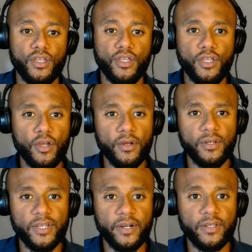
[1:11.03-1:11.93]
You're
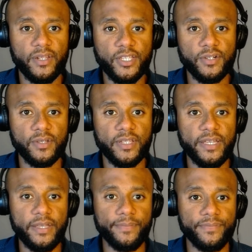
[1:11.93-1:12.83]

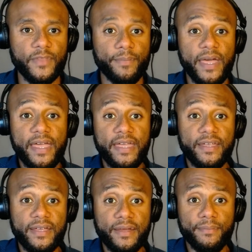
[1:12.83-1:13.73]
literally
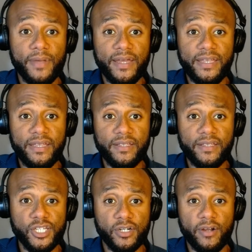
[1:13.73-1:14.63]
paying good money
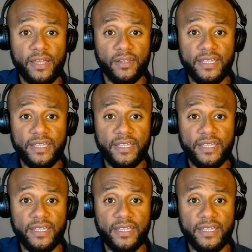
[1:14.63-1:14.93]
to generate